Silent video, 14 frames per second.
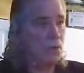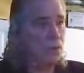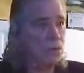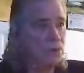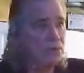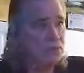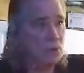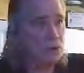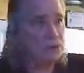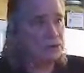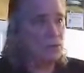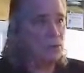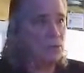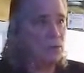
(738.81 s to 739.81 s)
when we're
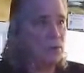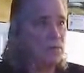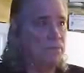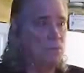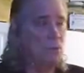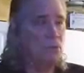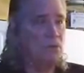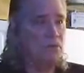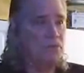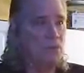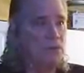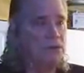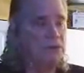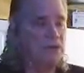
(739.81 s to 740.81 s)

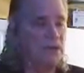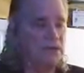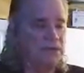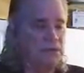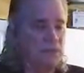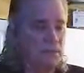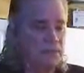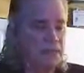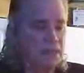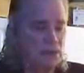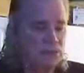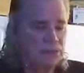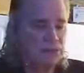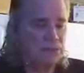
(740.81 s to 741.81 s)
focusing on somebody
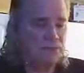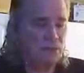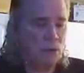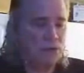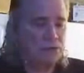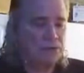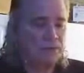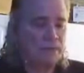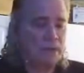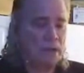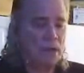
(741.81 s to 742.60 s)
else's faults,